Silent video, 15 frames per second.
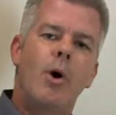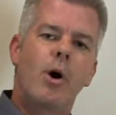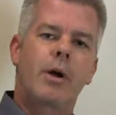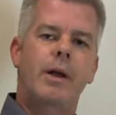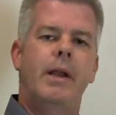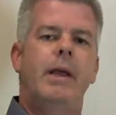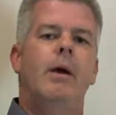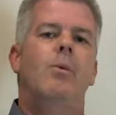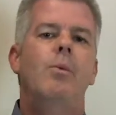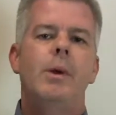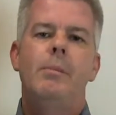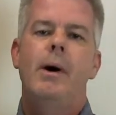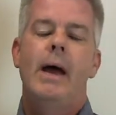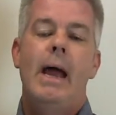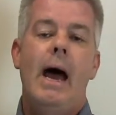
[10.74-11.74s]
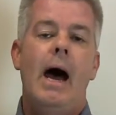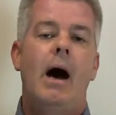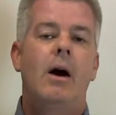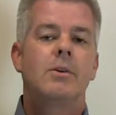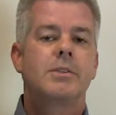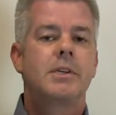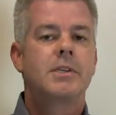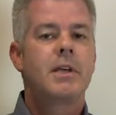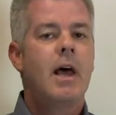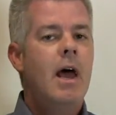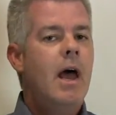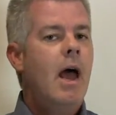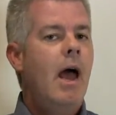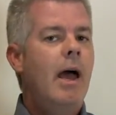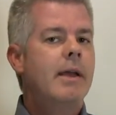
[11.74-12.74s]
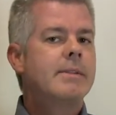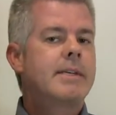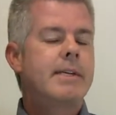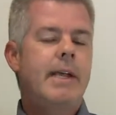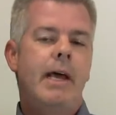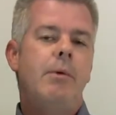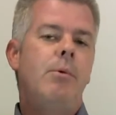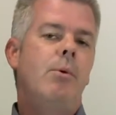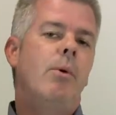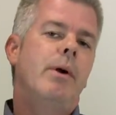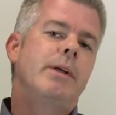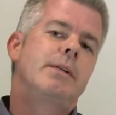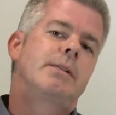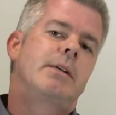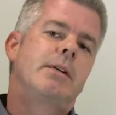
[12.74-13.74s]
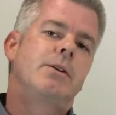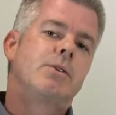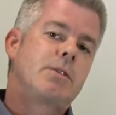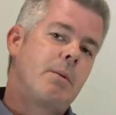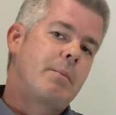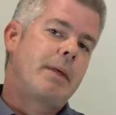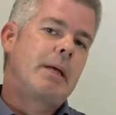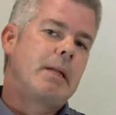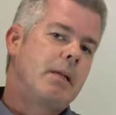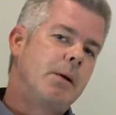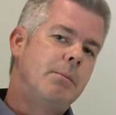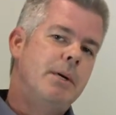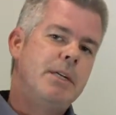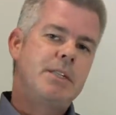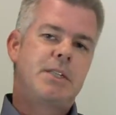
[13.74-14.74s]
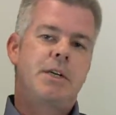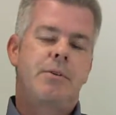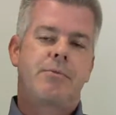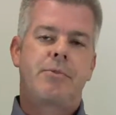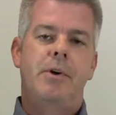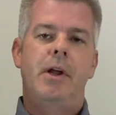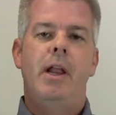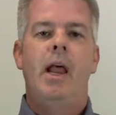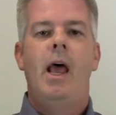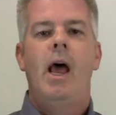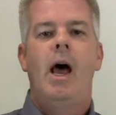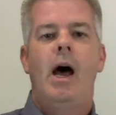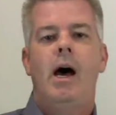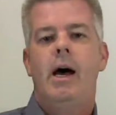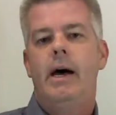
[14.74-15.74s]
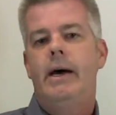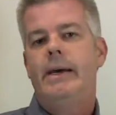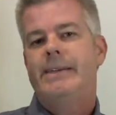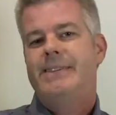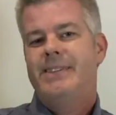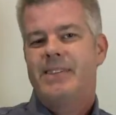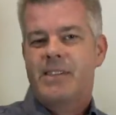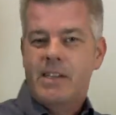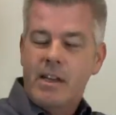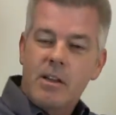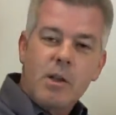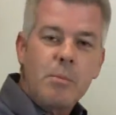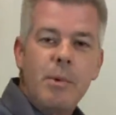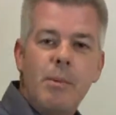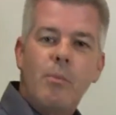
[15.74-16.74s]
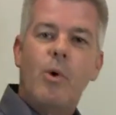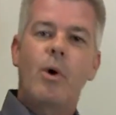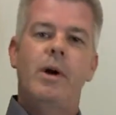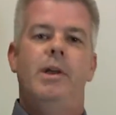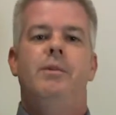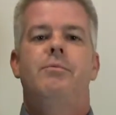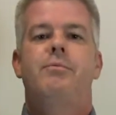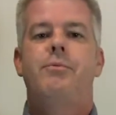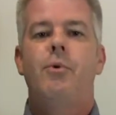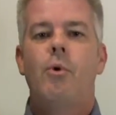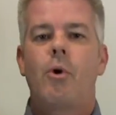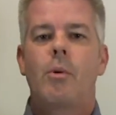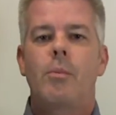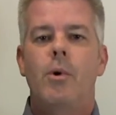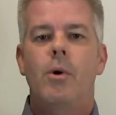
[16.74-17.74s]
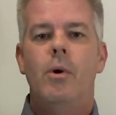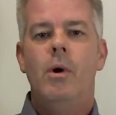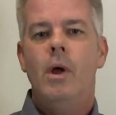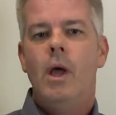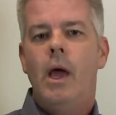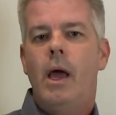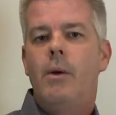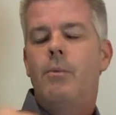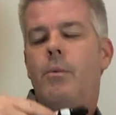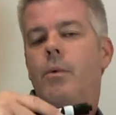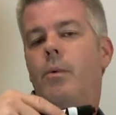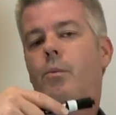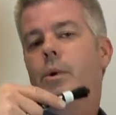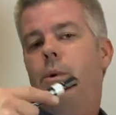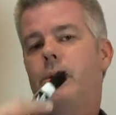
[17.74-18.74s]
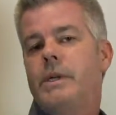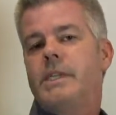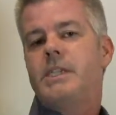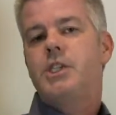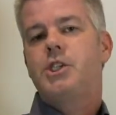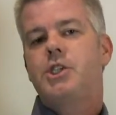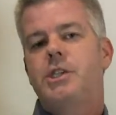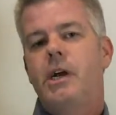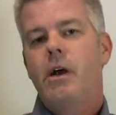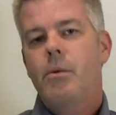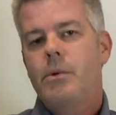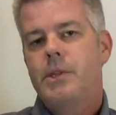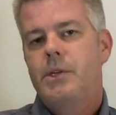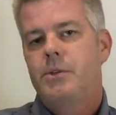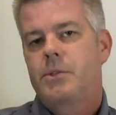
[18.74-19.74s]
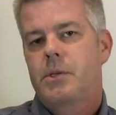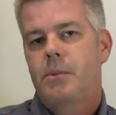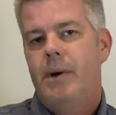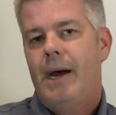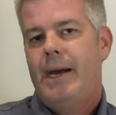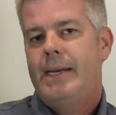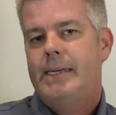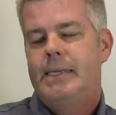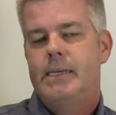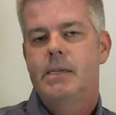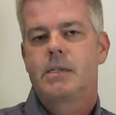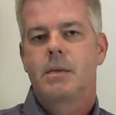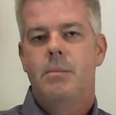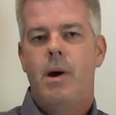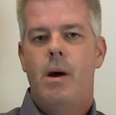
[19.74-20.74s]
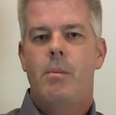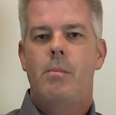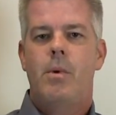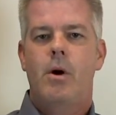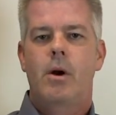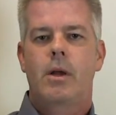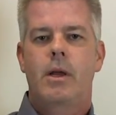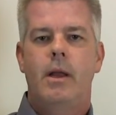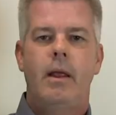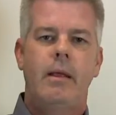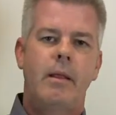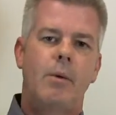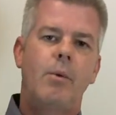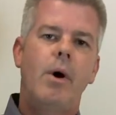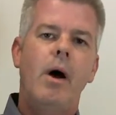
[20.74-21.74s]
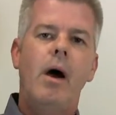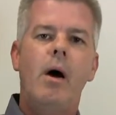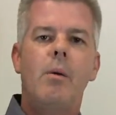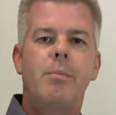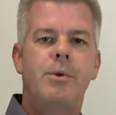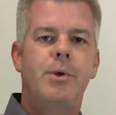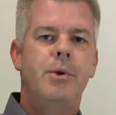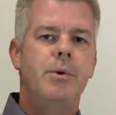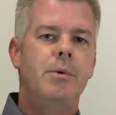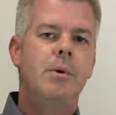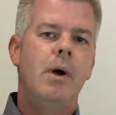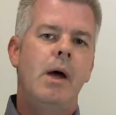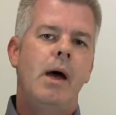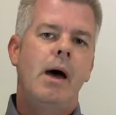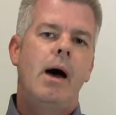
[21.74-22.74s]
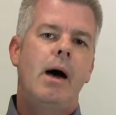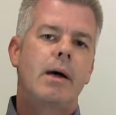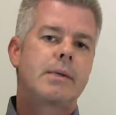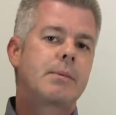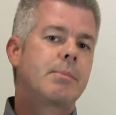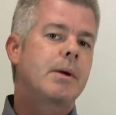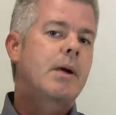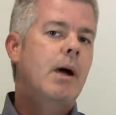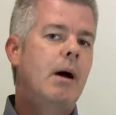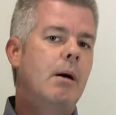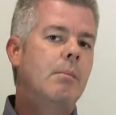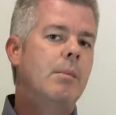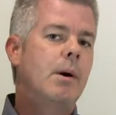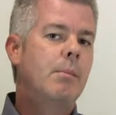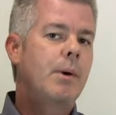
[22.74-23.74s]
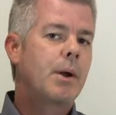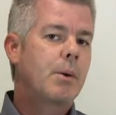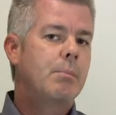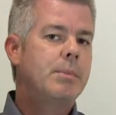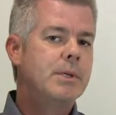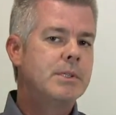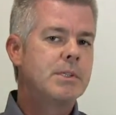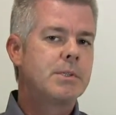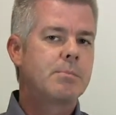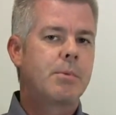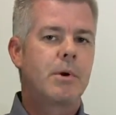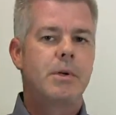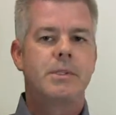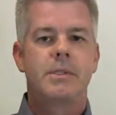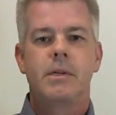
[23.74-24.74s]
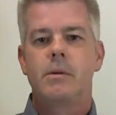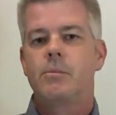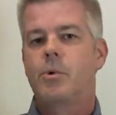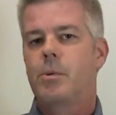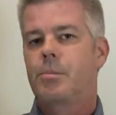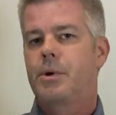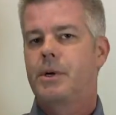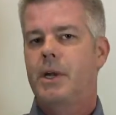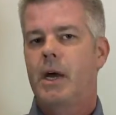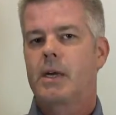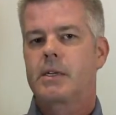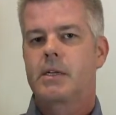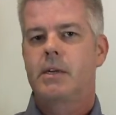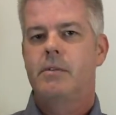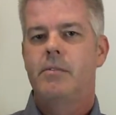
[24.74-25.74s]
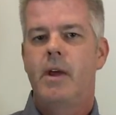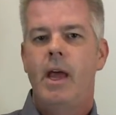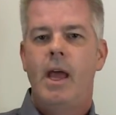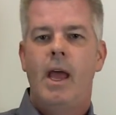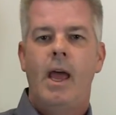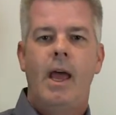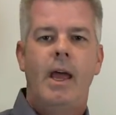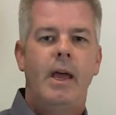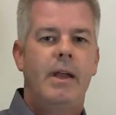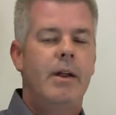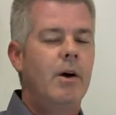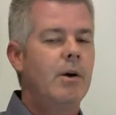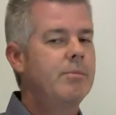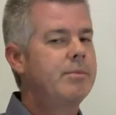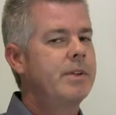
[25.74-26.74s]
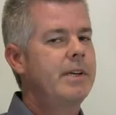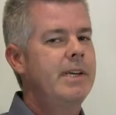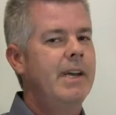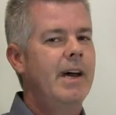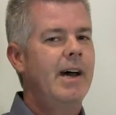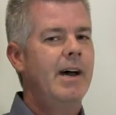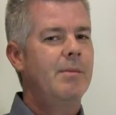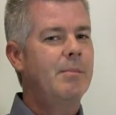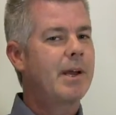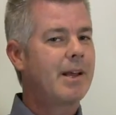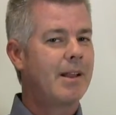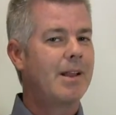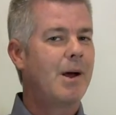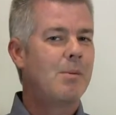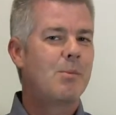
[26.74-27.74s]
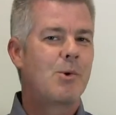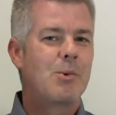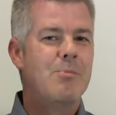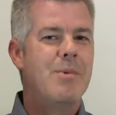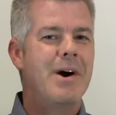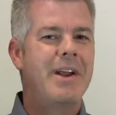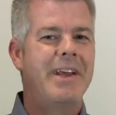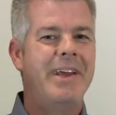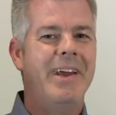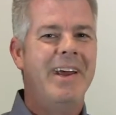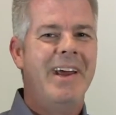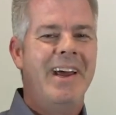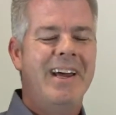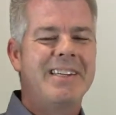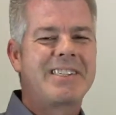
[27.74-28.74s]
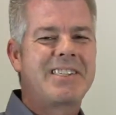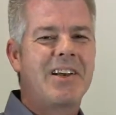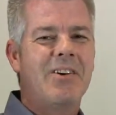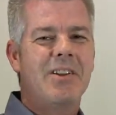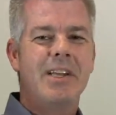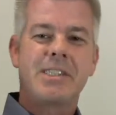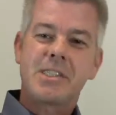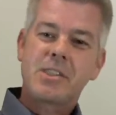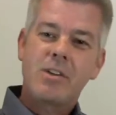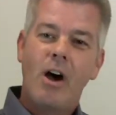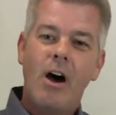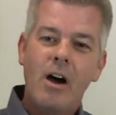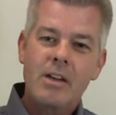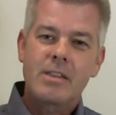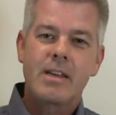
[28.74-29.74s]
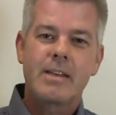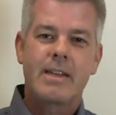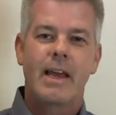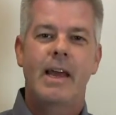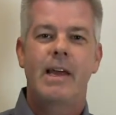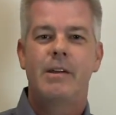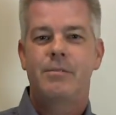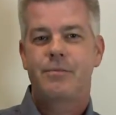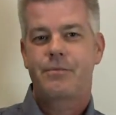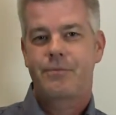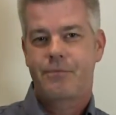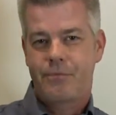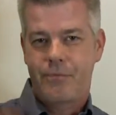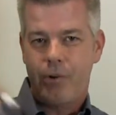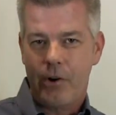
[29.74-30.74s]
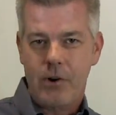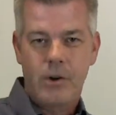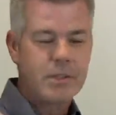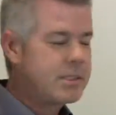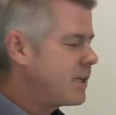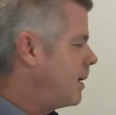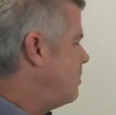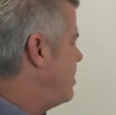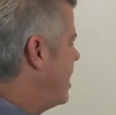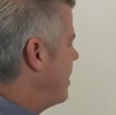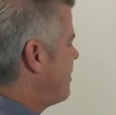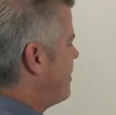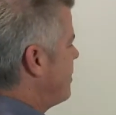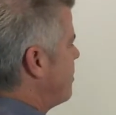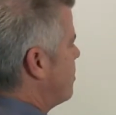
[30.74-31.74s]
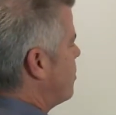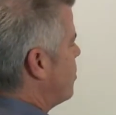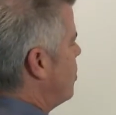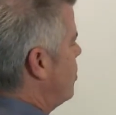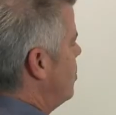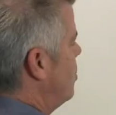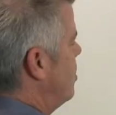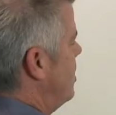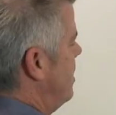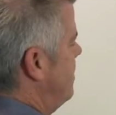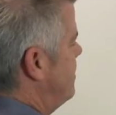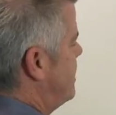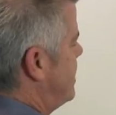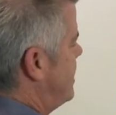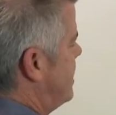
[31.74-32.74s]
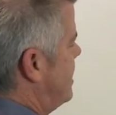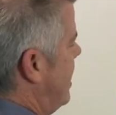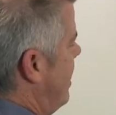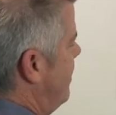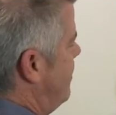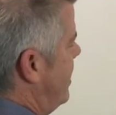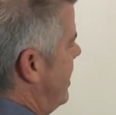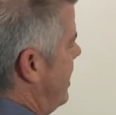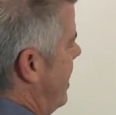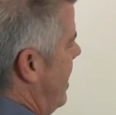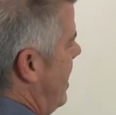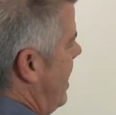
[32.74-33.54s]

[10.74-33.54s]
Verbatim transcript: of Marketing at We Buy Houses, and today we wanted to do something a little bit different, a little bit more informal, and we wanted to share with you some ideas about marketing that will help you to become a better business person, more productive, and hopefully make a lot more money. And so let's talk today first about the rule of 7.